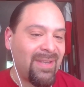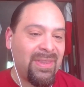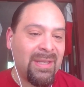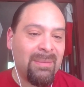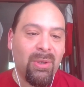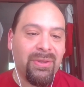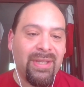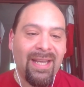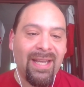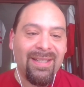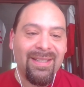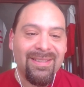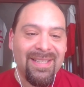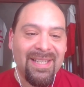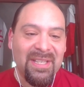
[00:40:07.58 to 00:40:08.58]
think
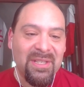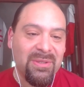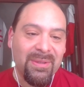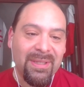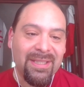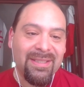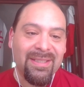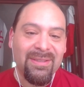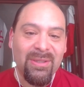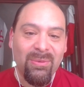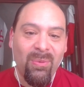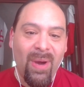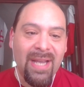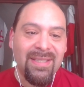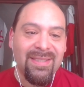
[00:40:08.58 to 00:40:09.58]
Montana says,
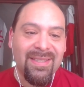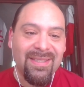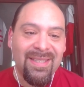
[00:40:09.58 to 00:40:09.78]
white's the